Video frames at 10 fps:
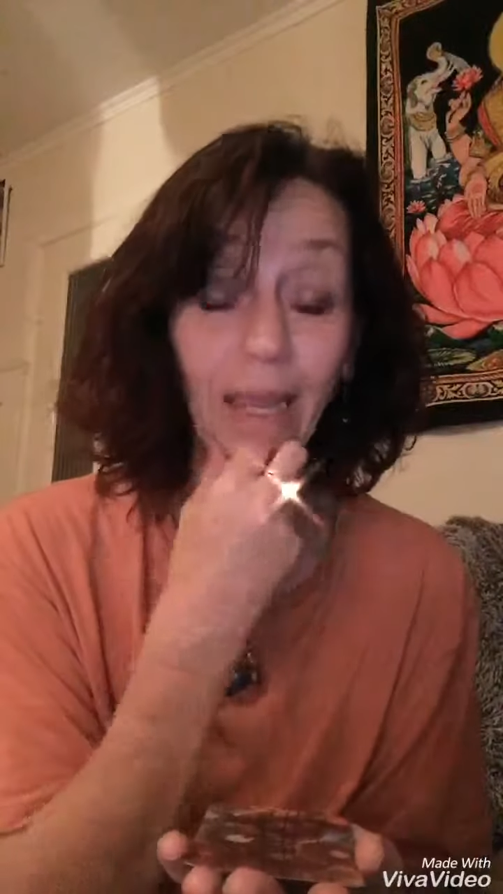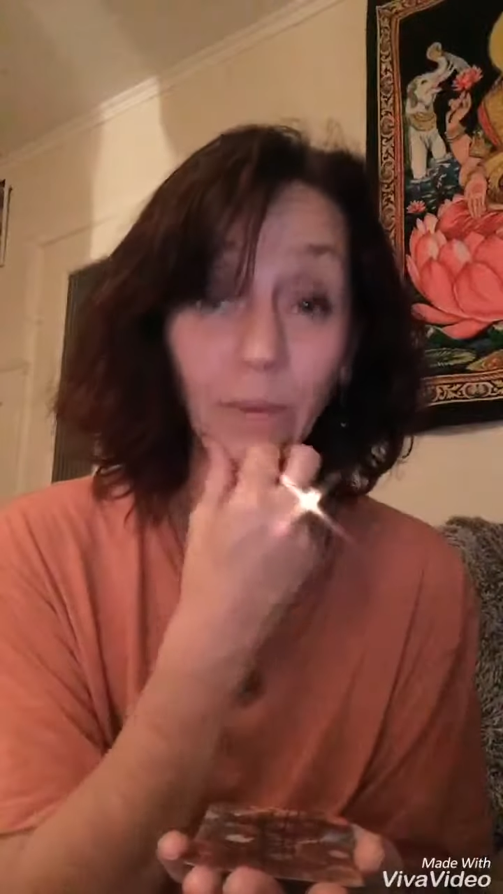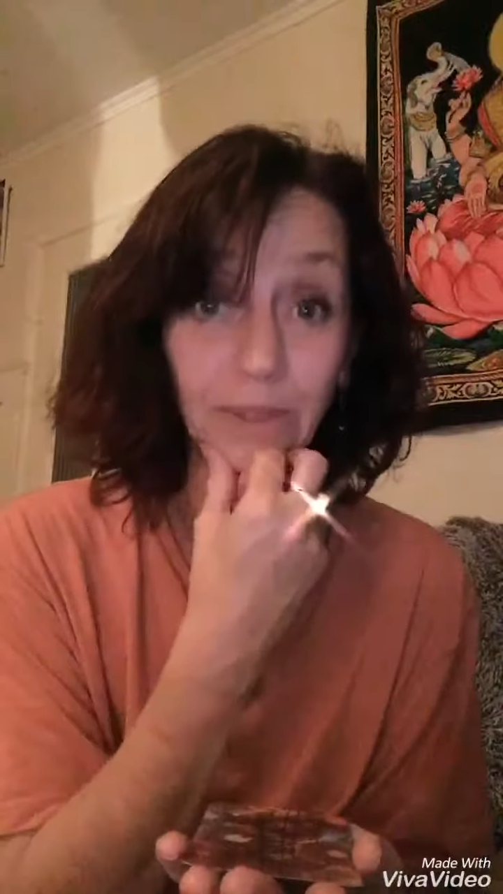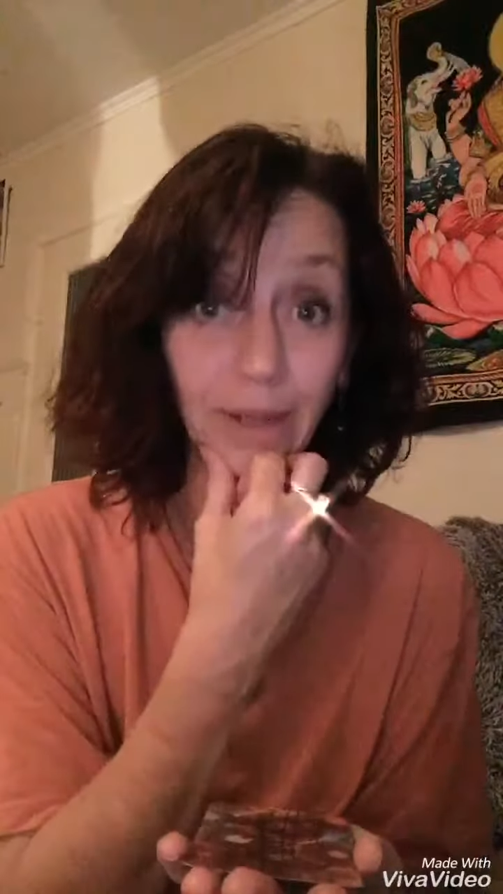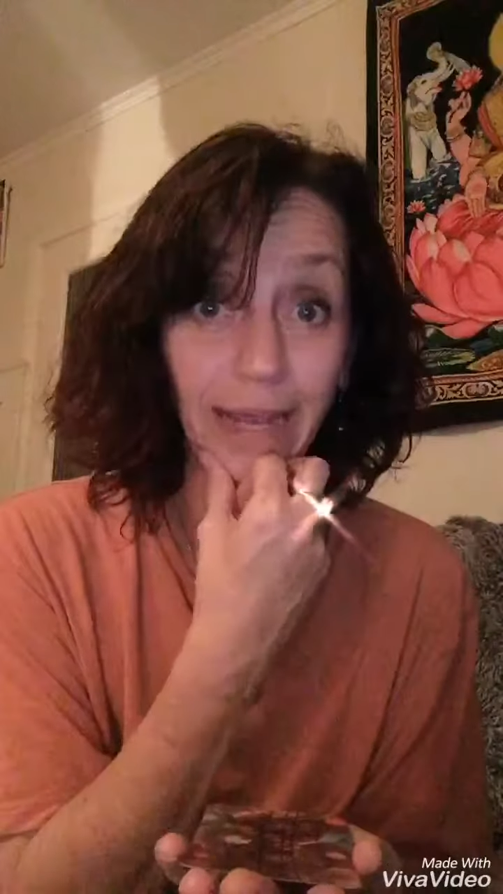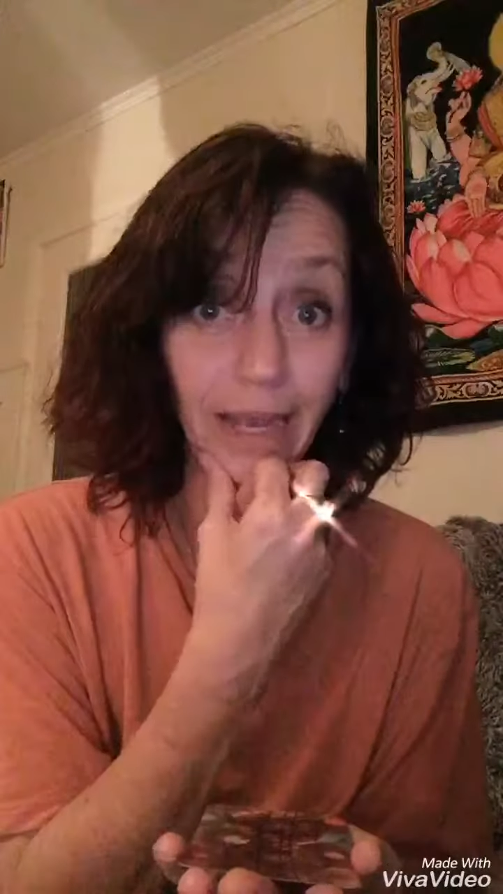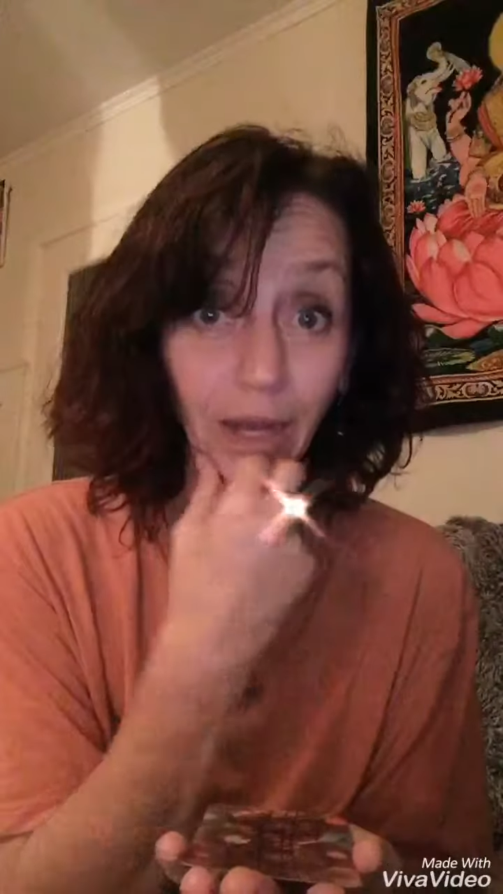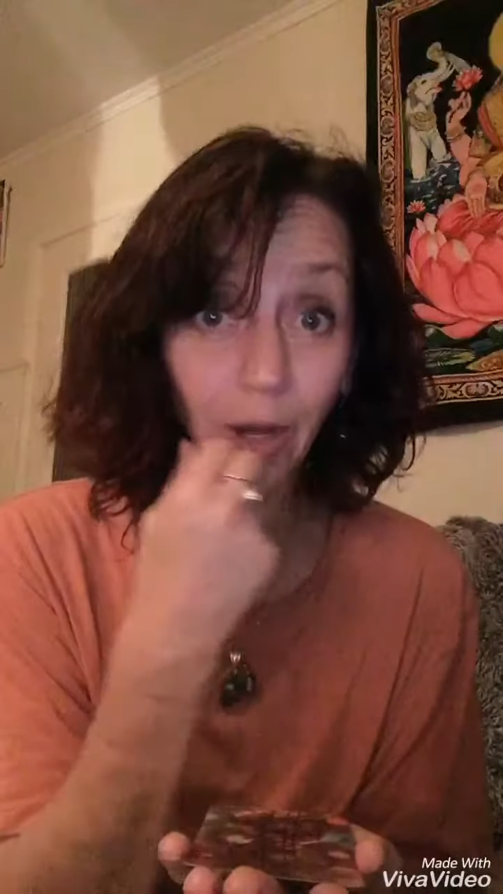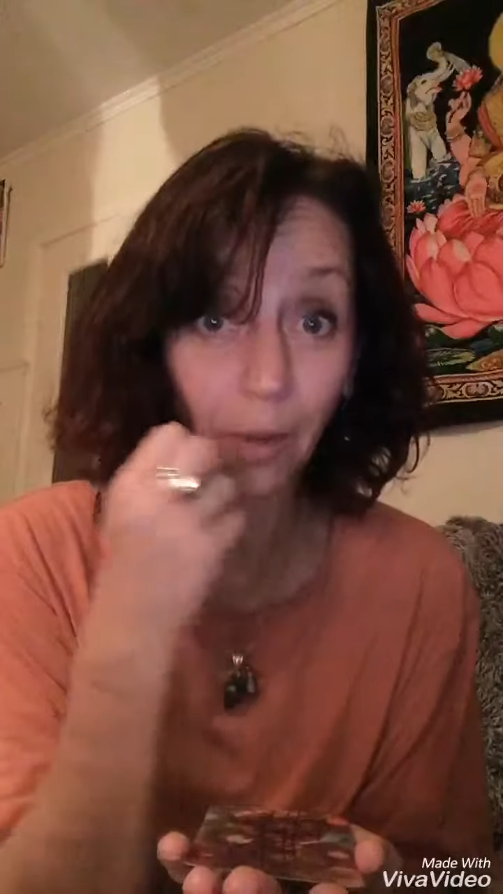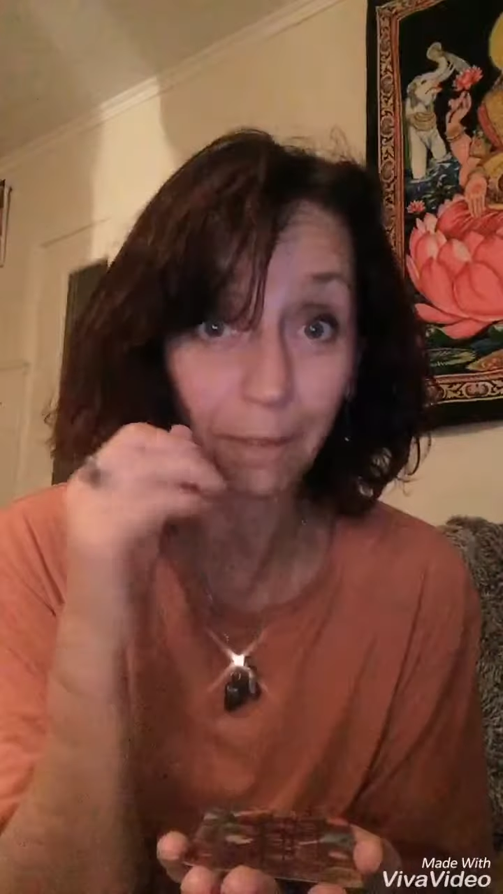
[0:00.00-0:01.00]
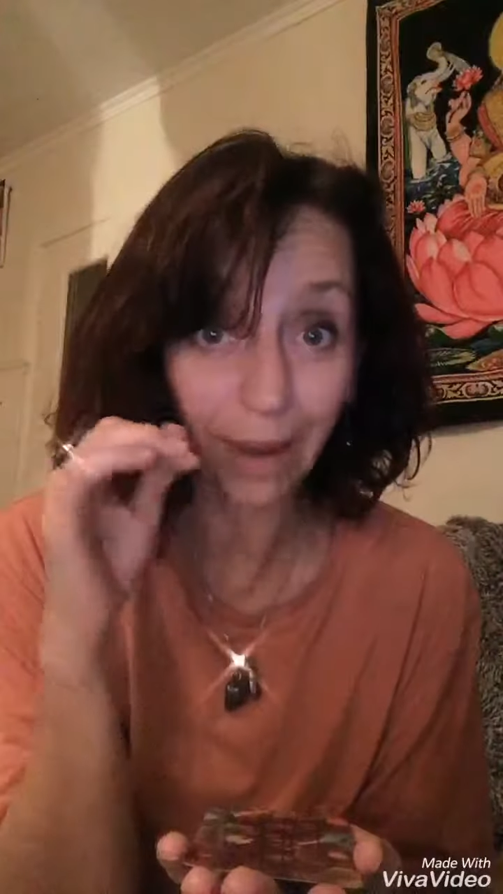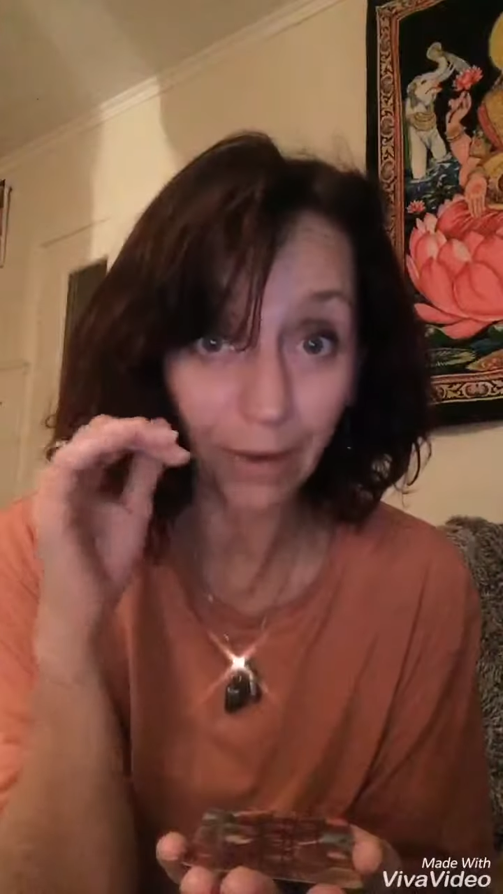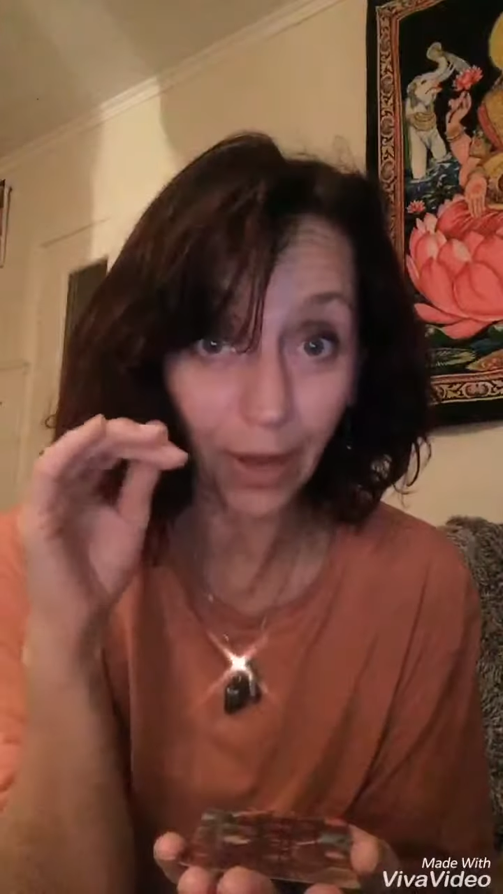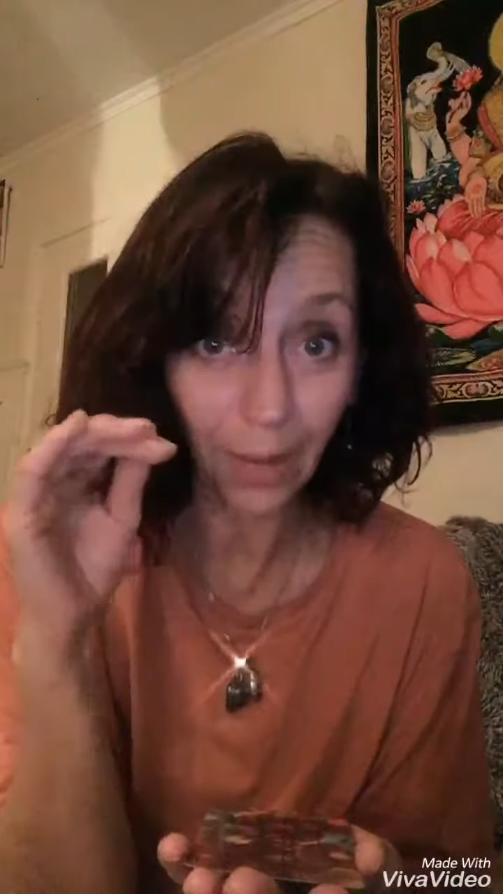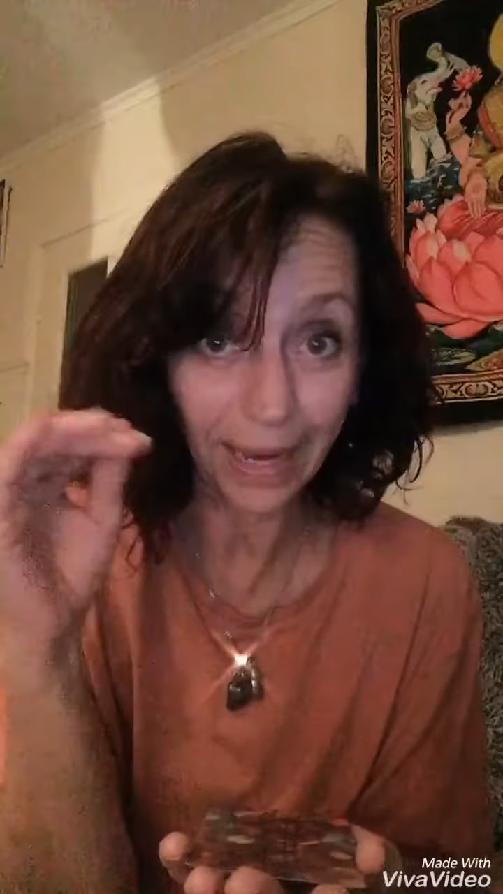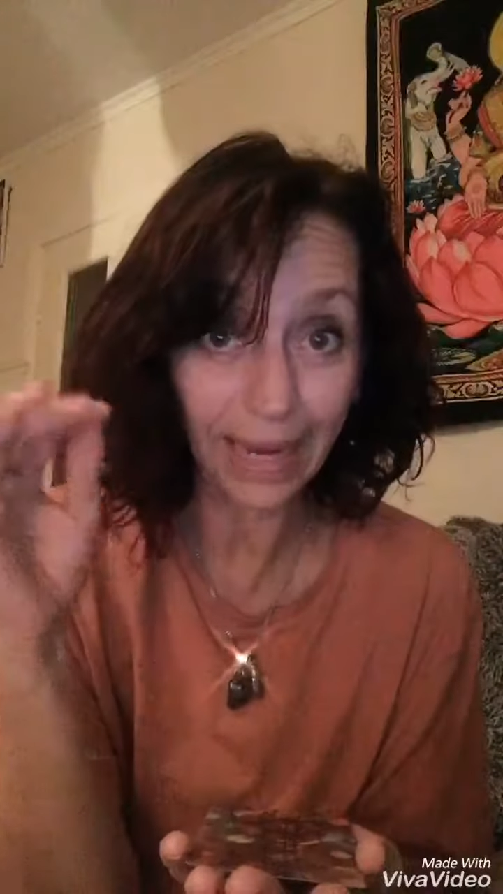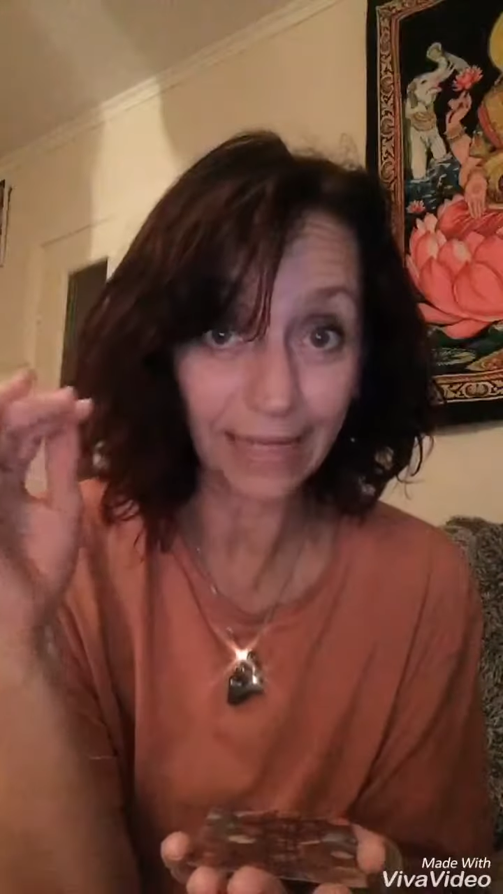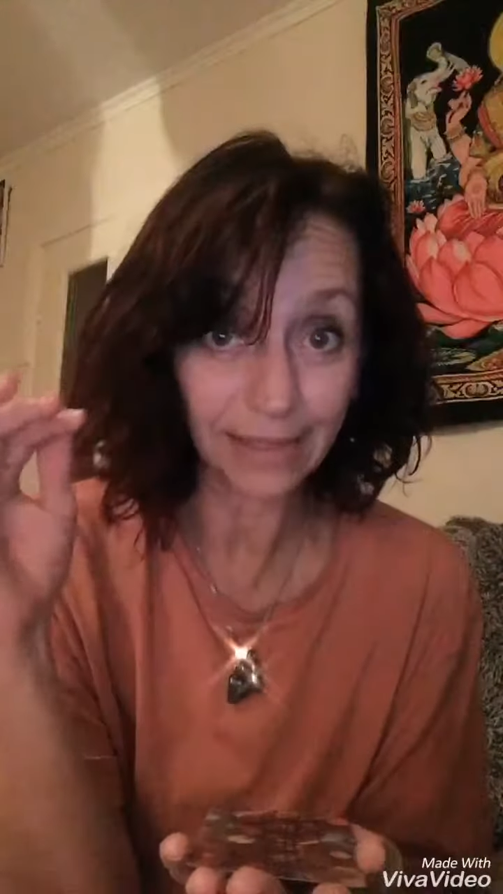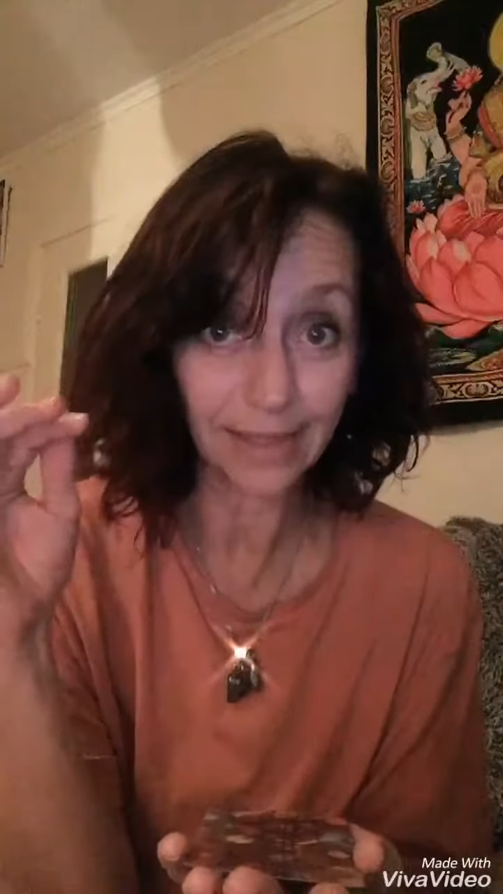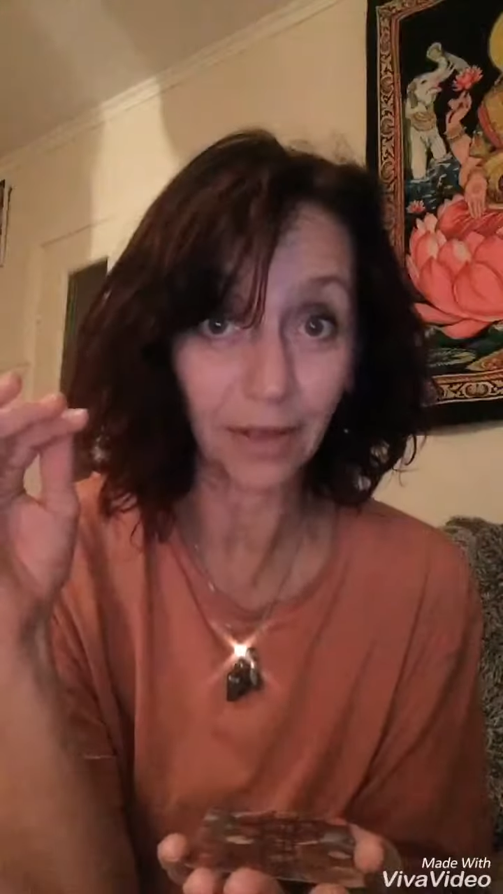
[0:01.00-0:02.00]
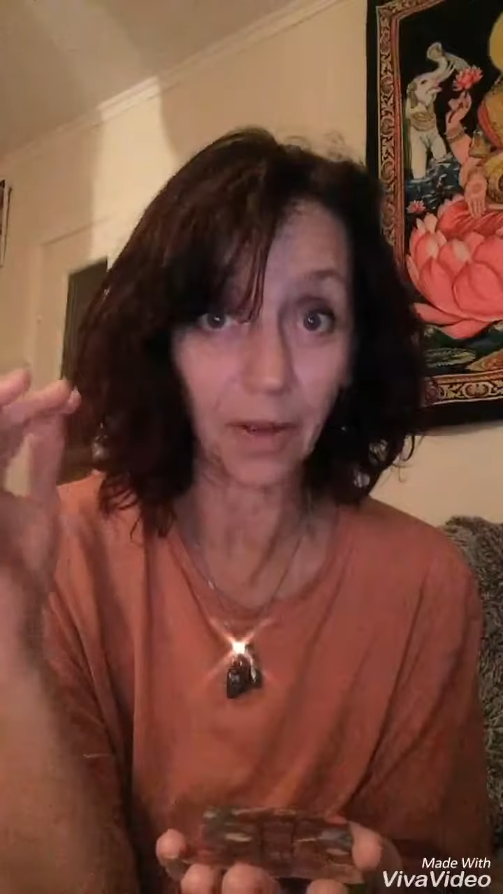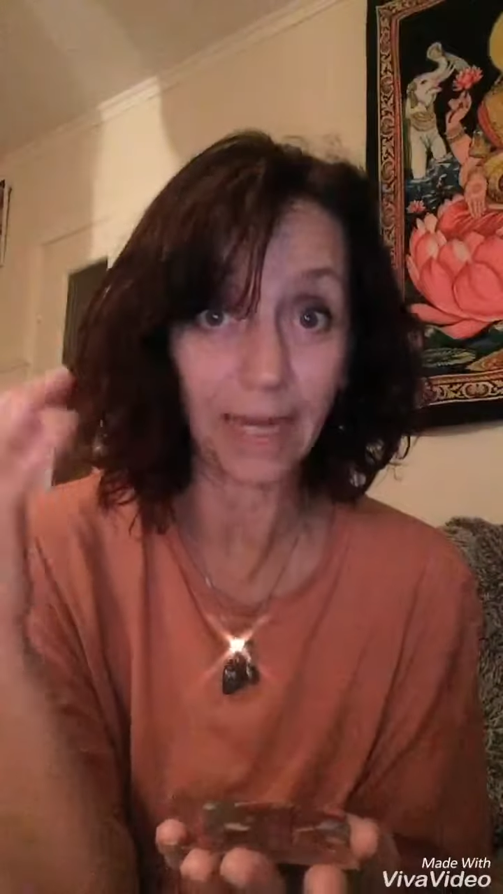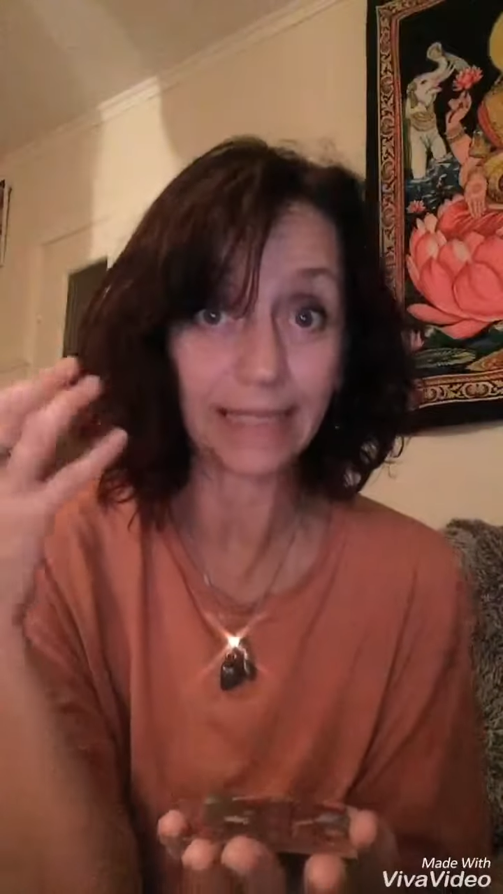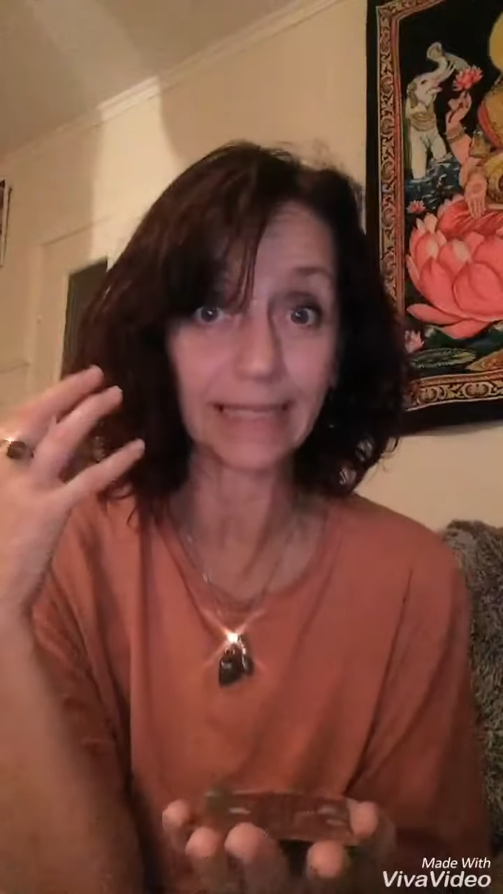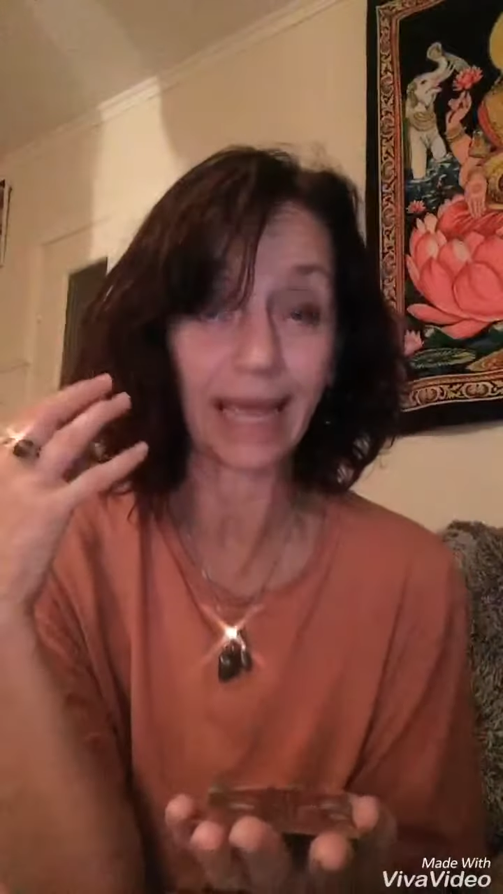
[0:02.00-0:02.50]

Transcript: it was like a lot about going inside